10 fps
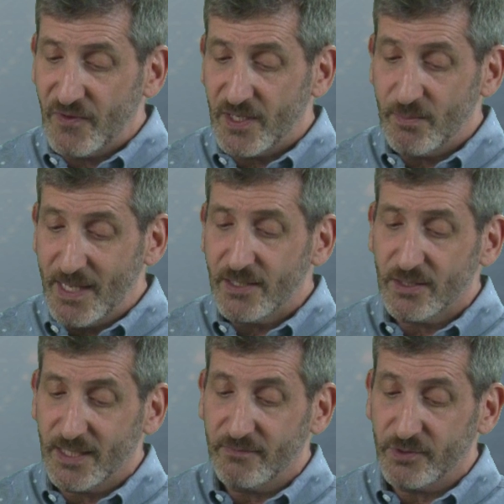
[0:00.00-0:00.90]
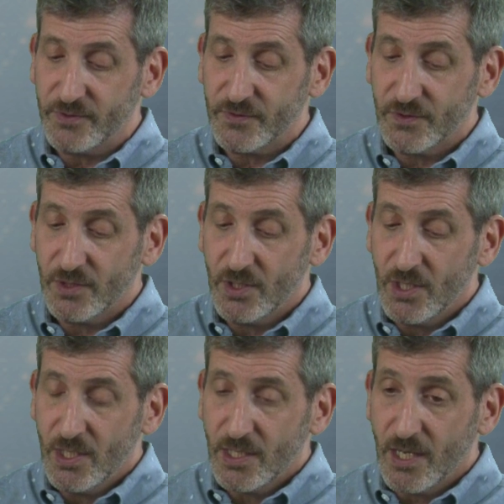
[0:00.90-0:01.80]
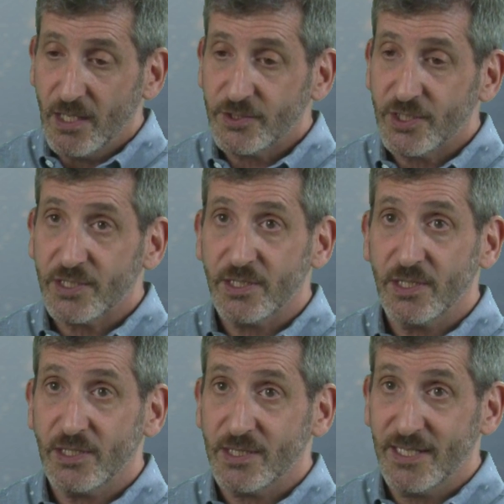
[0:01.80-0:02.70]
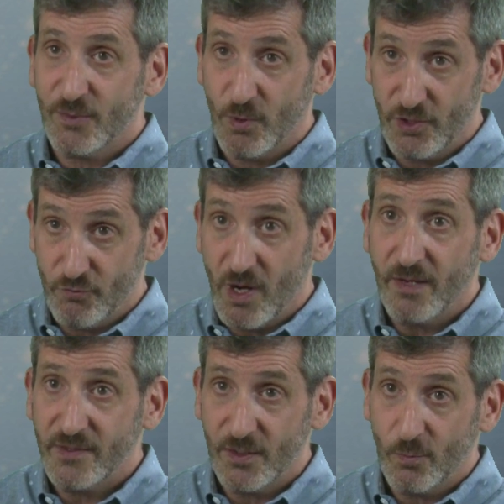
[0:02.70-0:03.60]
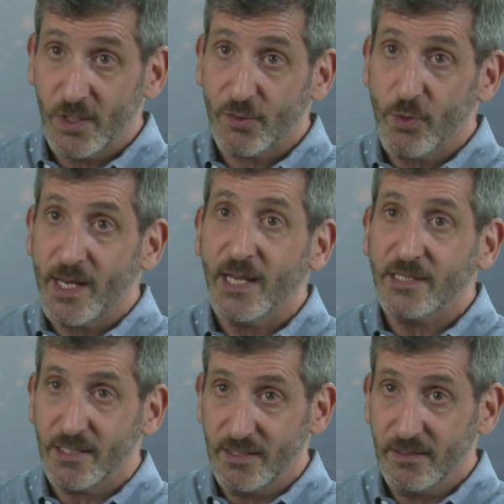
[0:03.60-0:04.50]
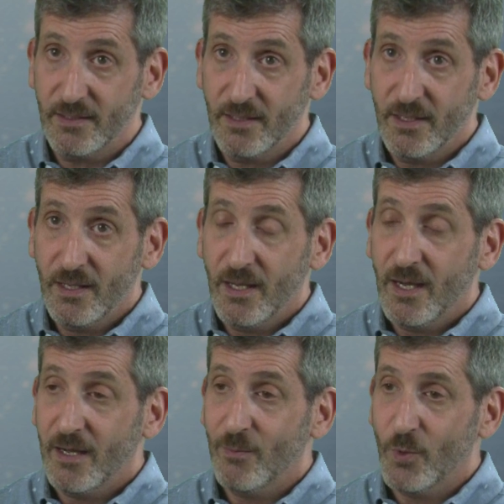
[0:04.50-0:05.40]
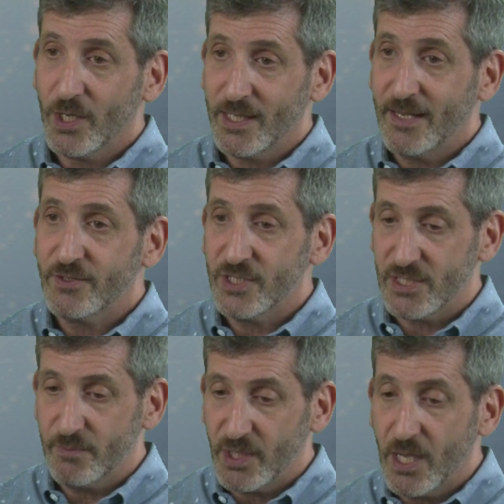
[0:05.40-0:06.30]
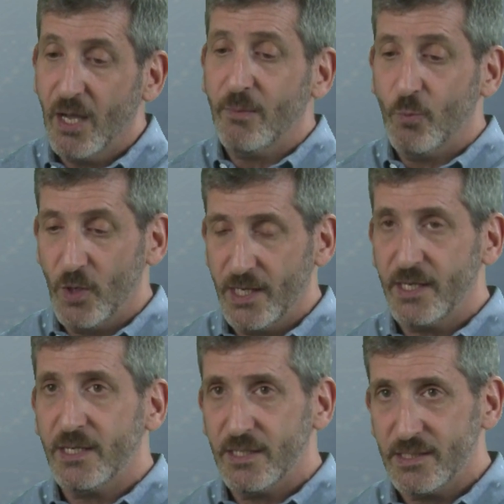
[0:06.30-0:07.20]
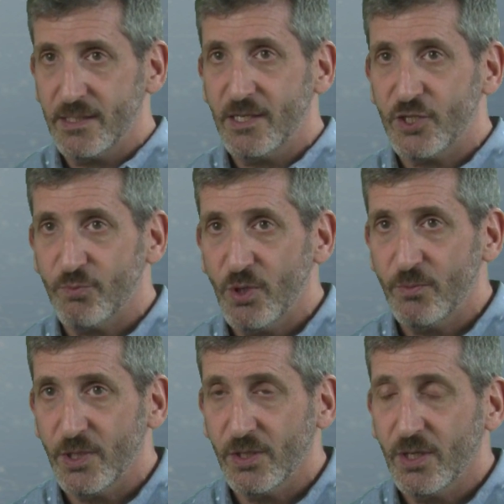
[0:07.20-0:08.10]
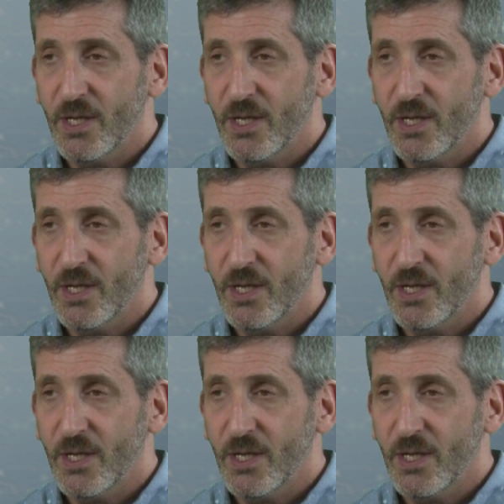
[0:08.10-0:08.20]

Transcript: fundamental levels, consciousness is what drives it, what creates it, what allows it to become what it is in each moment.